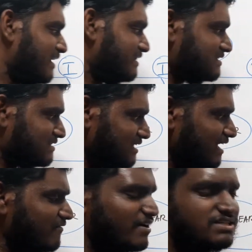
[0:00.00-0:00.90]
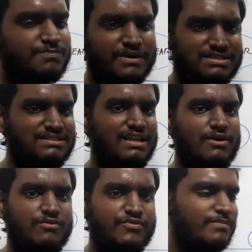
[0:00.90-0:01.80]
These 3 works personally
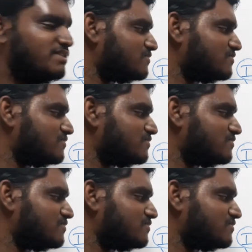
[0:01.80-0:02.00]
good for me.